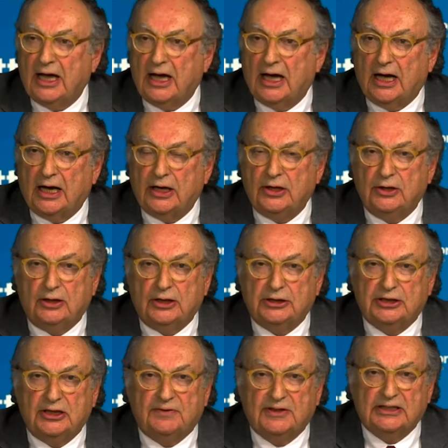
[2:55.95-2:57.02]
uh, your
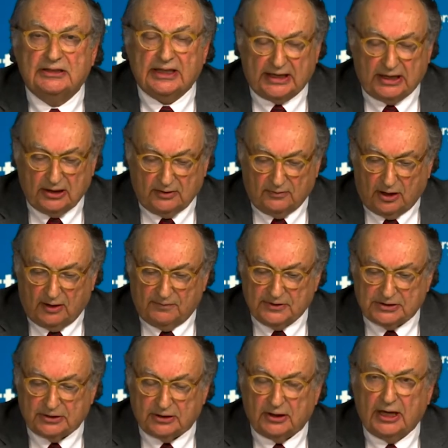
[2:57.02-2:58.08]
chief executive
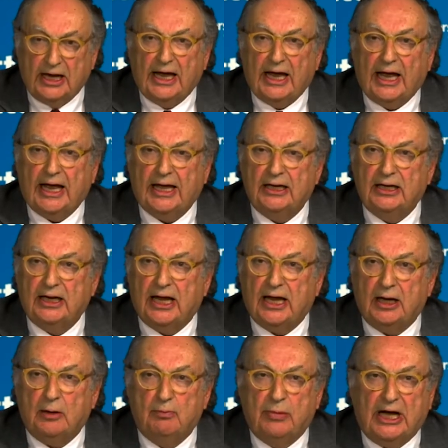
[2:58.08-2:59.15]
officer and
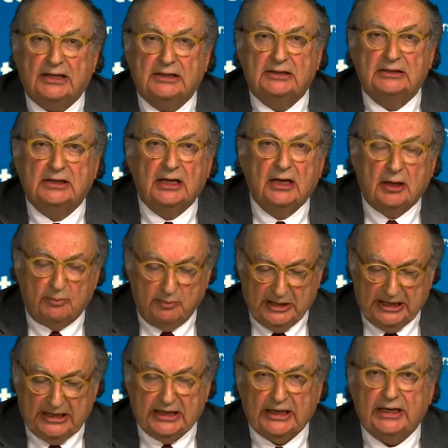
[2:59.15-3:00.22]
a bust
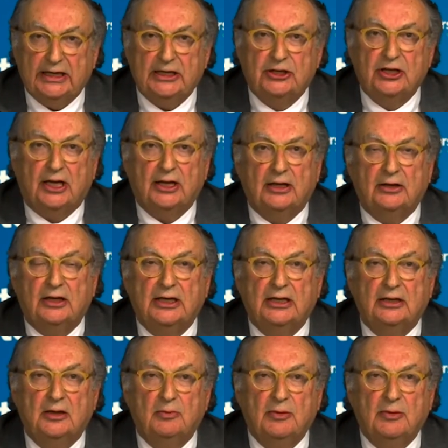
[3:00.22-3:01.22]
meeting each other in the